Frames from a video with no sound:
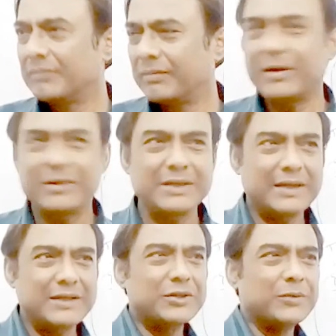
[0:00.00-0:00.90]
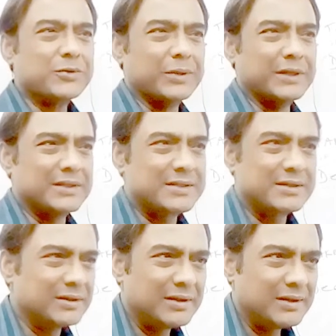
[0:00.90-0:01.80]
because it consumes
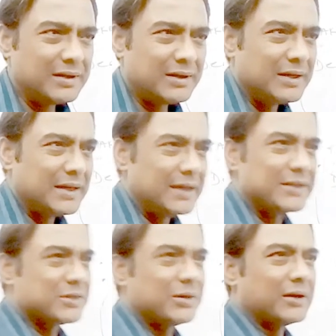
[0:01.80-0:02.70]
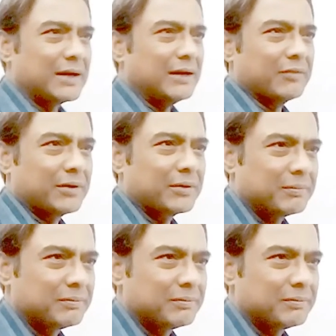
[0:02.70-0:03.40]
words and it's not relevant.